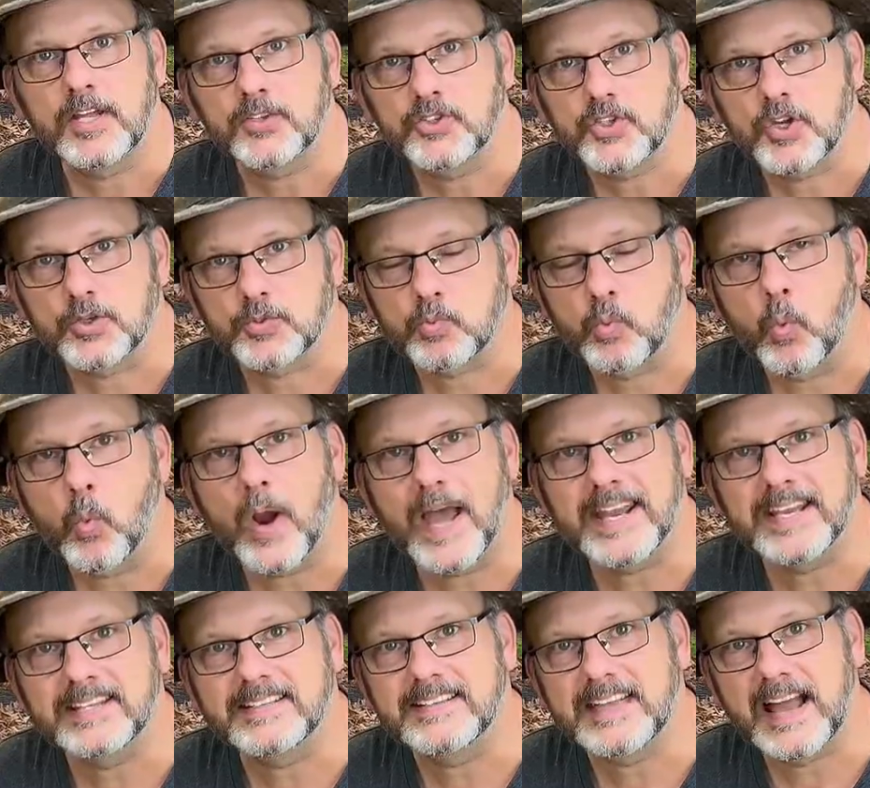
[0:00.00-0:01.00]
just wet
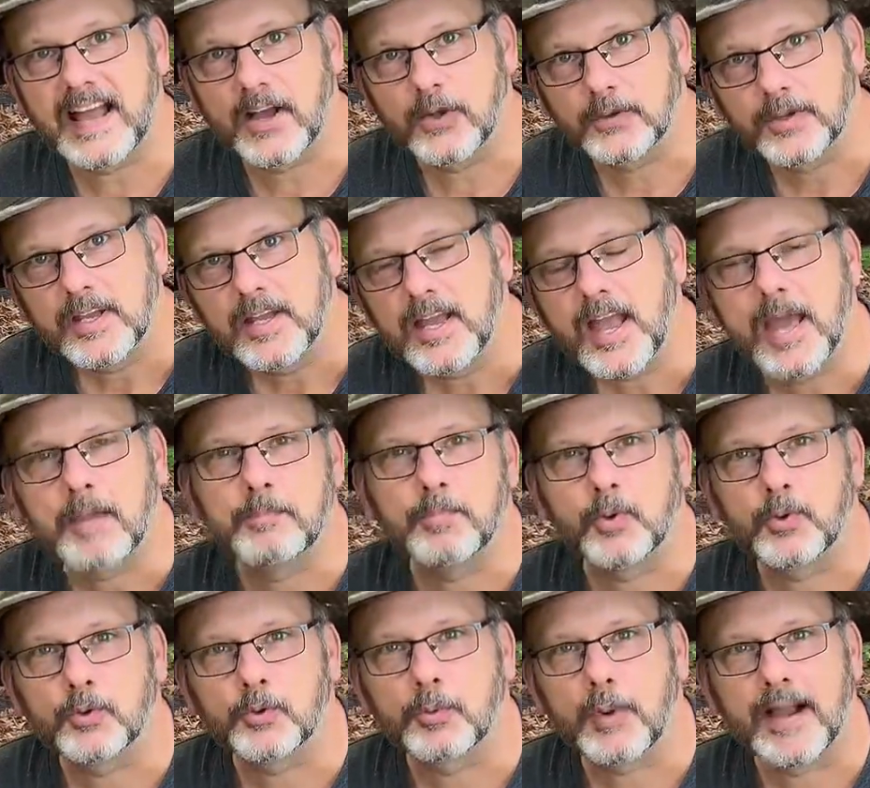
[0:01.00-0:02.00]
it down and
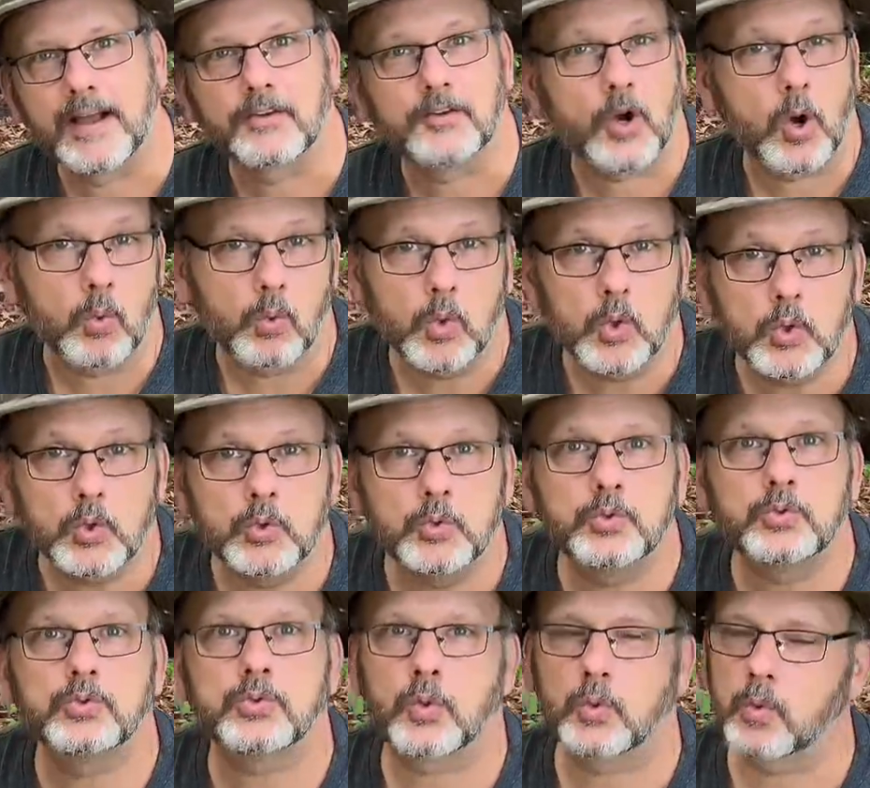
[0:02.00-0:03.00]
put around a
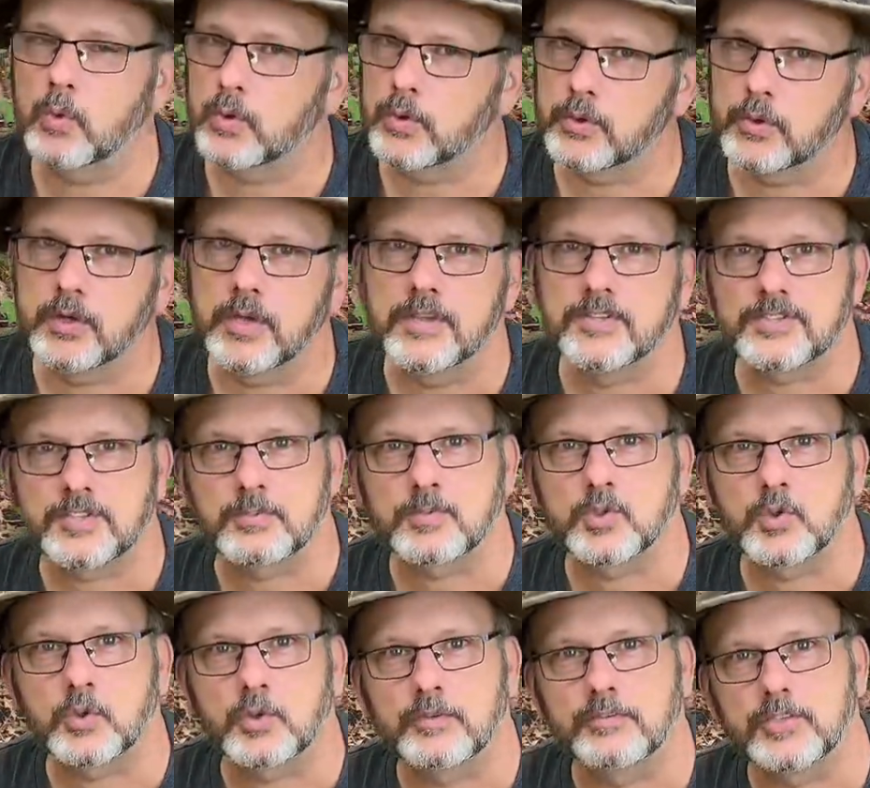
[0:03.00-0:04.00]
wound or some
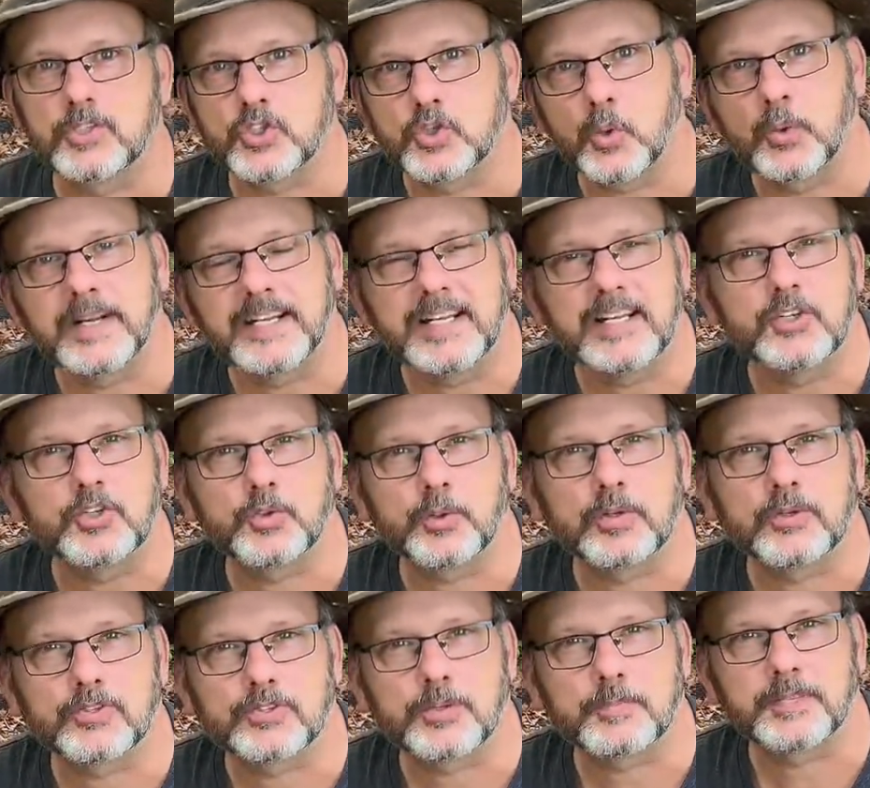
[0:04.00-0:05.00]
sort of a joint
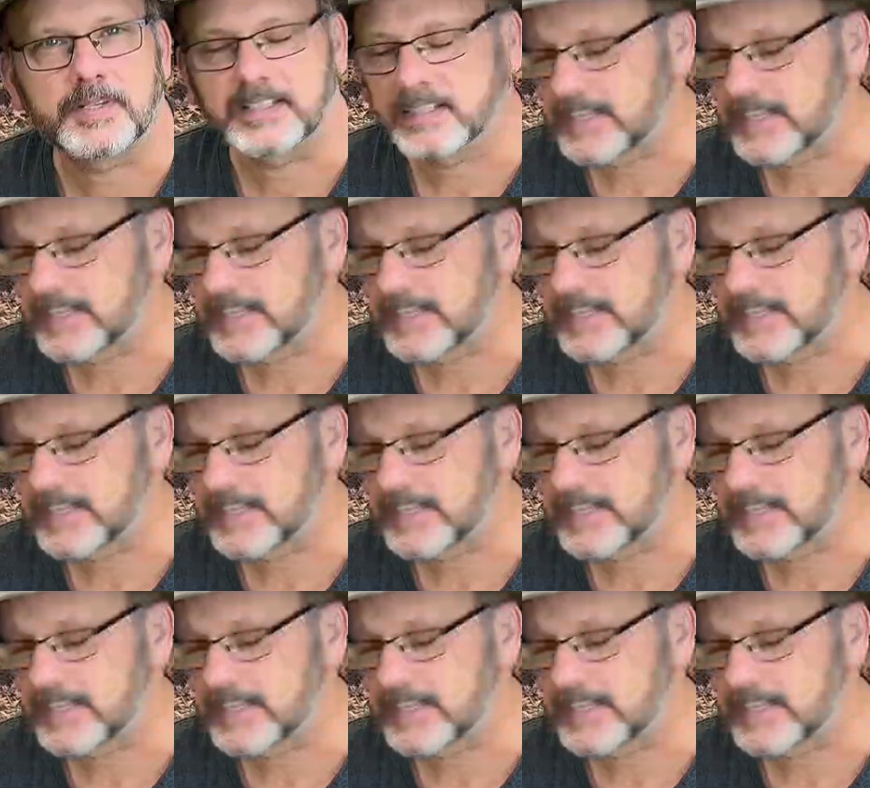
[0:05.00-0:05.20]
injury or something